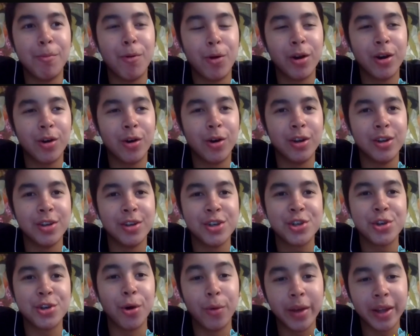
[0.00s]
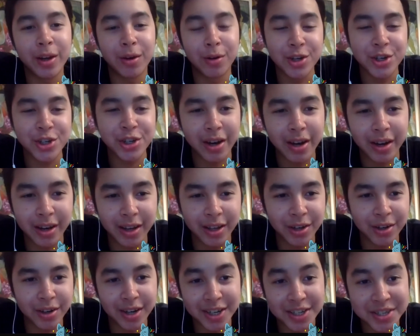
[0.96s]
more on showing or sharing
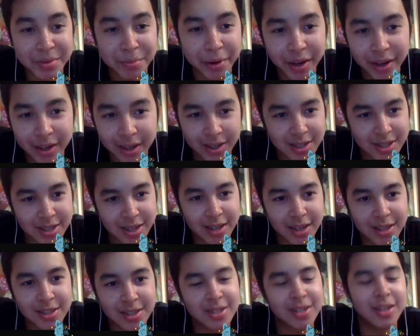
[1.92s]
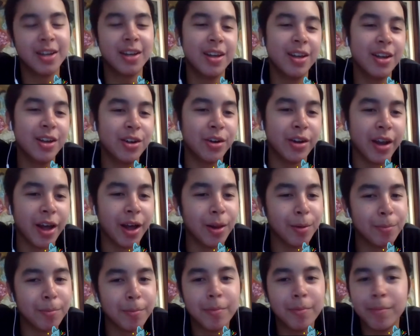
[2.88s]
your experiences could
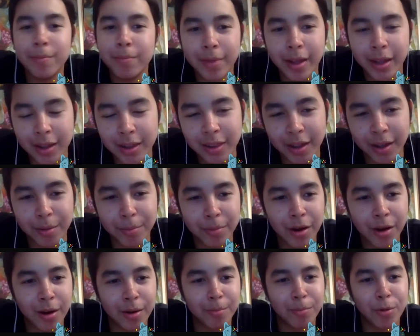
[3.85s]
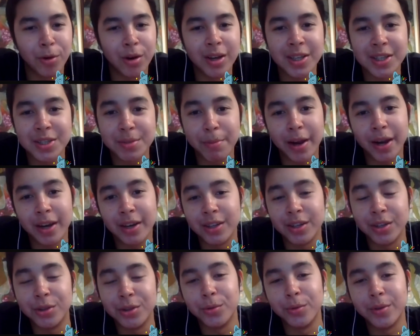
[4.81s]
help make them more inspired
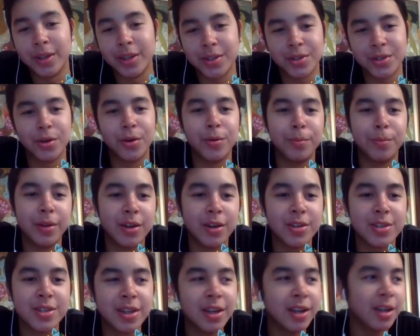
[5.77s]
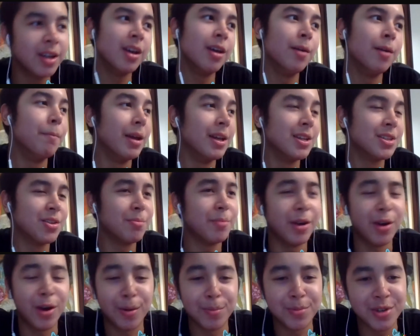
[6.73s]
in doing so, because based on my
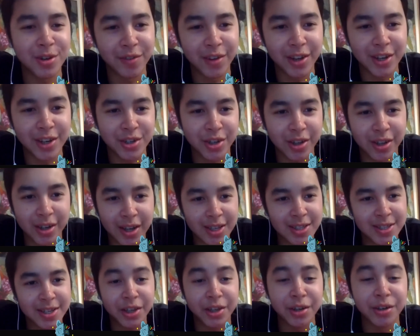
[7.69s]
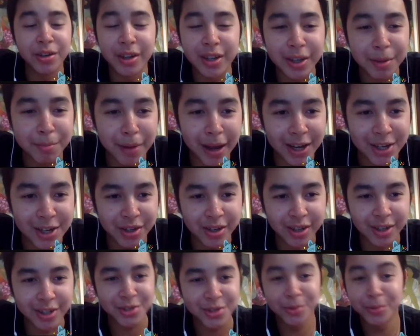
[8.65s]
observation, it's like you're really
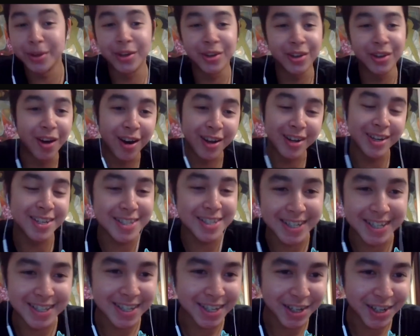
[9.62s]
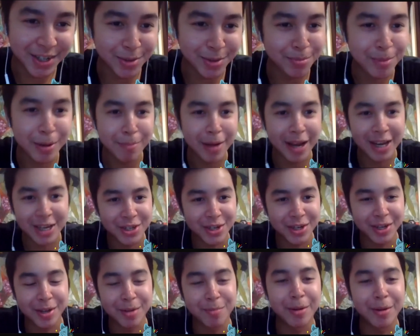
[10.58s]
passionate. So we could honestly see you're super
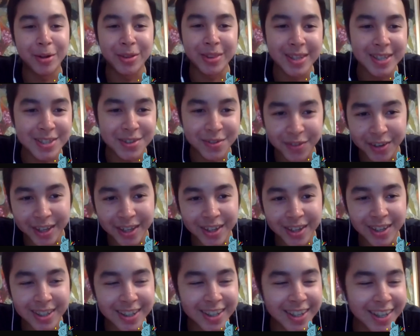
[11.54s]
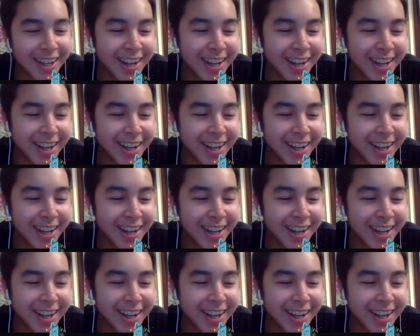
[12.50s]
passionate about this field.